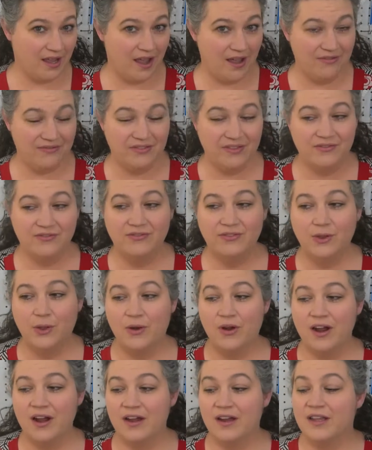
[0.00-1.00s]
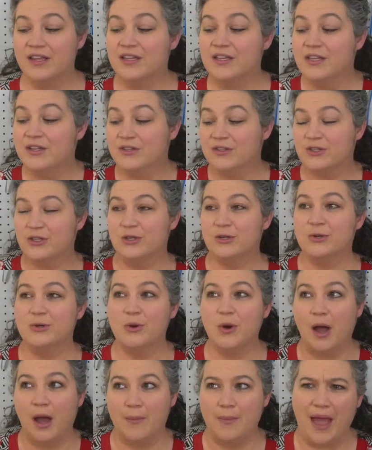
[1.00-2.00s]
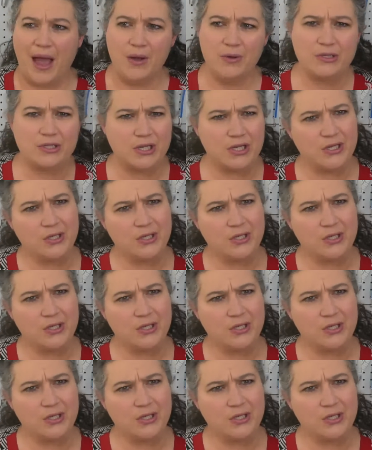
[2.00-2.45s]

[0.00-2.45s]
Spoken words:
off the floor to about